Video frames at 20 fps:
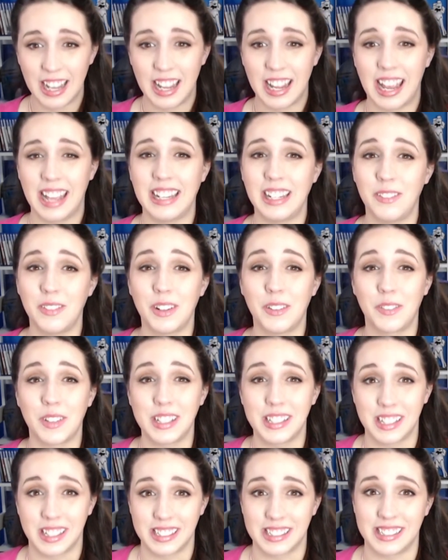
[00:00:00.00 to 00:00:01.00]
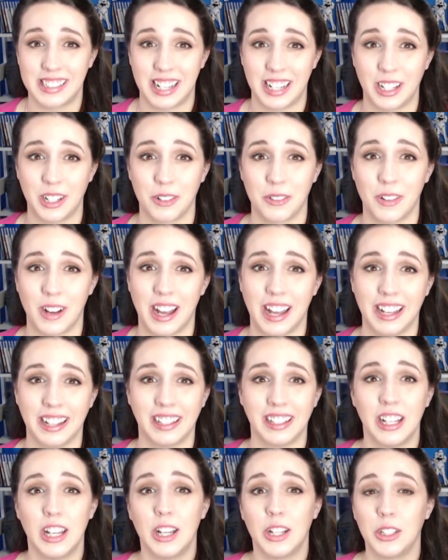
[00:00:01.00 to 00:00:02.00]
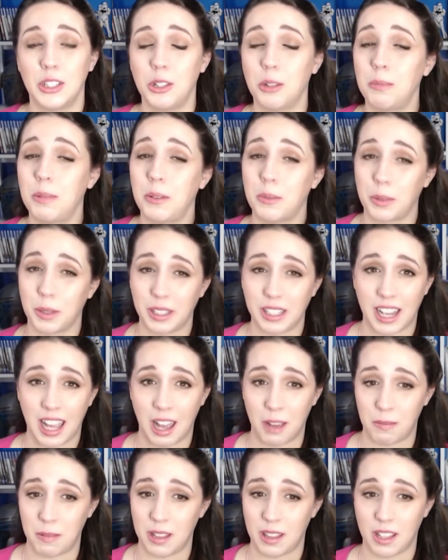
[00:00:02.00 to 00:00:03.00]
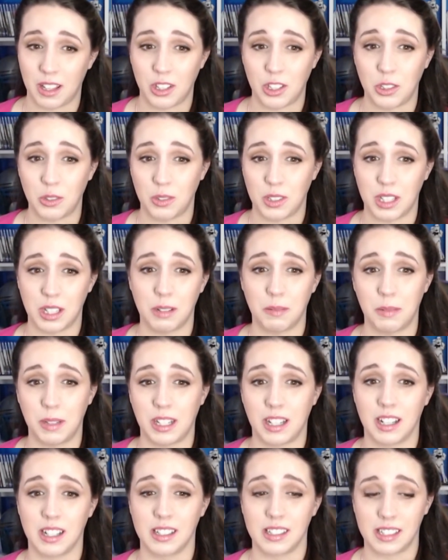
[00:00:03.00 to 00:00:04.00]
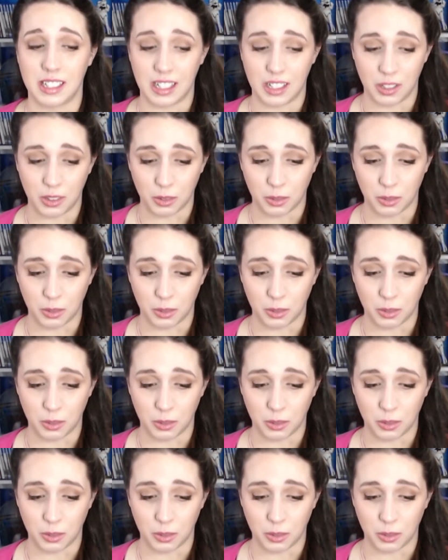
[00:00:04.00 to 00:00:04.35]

And even if it does take a while, you'll be really happy that you did because it